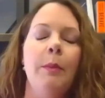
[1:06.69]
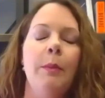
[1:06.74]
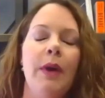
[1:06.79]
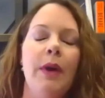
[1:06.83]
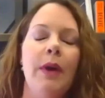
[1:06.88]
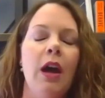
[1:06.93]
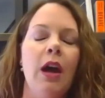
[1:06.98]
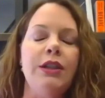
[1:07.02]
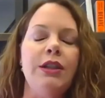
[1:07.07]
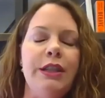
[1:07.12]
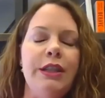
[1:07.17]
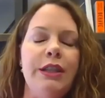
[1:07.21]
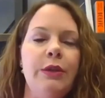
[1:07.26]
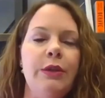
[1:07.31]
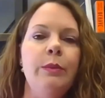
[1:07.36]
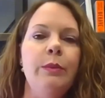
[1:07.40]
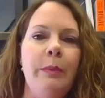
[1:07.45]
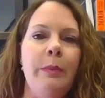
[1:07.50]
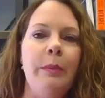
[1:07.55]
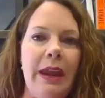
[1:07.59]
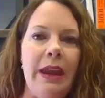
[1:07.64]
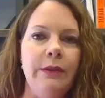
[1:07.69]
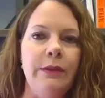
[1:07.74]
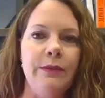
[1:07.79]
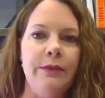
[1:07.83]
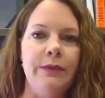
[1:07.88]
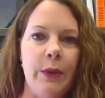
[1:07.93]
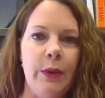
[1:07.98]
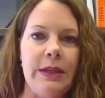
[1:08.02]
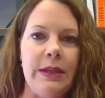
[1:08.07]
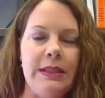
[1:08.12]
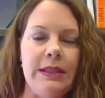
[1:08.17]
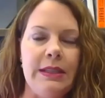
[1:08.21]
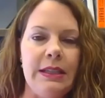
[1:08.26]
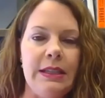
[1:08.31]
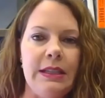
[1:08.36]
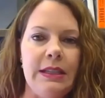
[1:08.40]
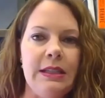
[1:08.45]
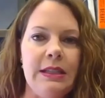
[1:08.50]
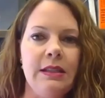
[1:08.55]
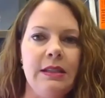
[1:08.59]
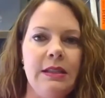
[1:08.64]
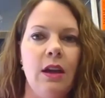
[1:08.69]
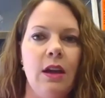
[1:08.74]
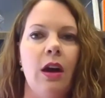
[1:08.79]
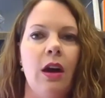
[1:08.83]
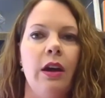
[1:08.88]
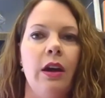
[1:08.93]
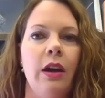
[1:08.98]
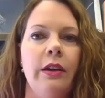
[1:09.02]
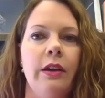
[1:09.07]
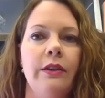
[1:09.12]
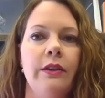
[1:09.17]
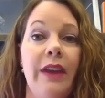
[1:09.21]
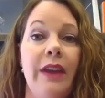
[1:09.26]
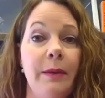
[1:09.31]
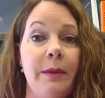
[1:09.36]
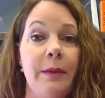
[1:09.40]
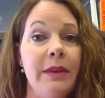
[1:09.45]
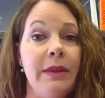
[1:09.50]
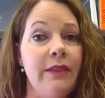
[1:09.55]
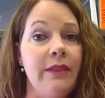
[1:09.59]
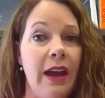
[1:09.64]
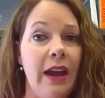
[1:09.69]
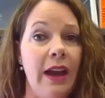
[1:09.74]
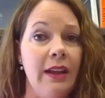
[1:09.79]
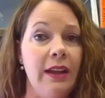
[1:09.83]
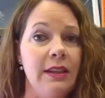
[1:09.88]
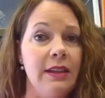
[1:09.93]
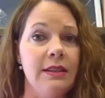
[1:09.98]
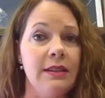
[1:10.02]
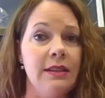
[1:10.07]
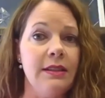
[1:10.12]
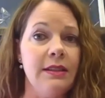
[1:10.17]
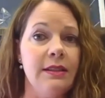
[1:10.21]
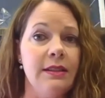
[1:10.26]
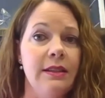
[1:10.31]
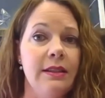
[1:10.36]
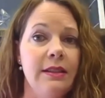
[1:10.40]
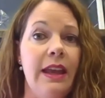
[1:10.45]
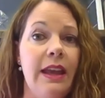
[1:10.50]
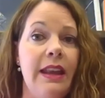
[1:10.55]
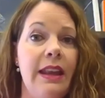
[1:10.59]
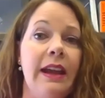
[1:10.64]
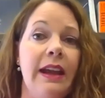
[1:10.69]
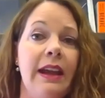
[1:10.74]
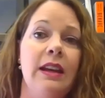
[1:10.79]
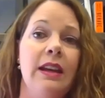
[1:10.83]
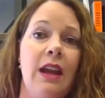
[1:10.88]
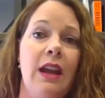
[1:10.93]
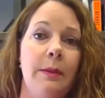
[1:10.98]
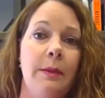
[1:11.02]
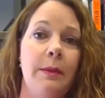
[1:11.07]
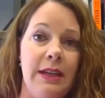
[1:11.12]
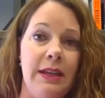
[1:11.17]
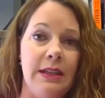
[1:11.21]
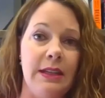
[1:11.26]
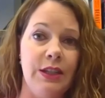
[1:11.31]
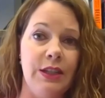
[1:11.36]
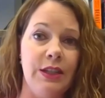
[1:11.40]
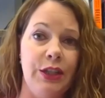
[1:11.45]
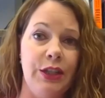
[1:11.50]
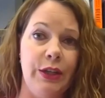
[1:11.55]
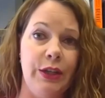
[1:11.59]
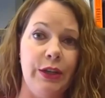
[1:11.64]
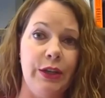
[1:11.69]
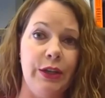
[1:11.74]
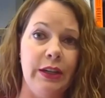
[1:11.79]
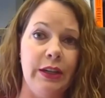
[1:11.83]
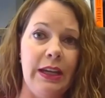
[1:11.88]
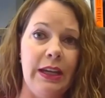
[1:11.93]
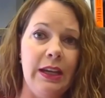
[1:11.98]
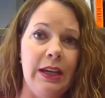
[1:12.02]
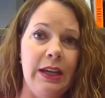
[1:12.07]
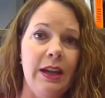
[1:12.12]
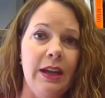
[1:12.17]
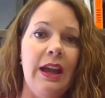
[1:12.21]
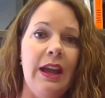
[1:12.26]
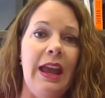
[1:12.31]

But our two main focuses are family violence and economic insecurity.